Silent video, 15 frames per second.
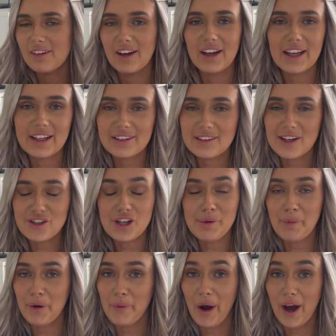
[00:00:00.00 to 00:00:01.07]
He's literally
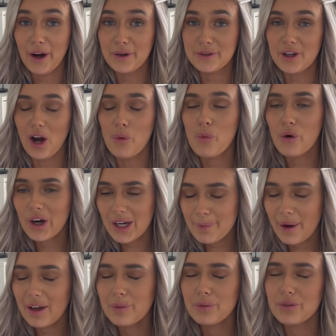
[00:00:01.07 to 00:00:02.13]
my world. I worry
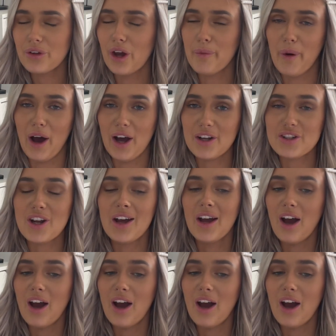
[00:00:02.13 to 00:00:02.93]
about him so much.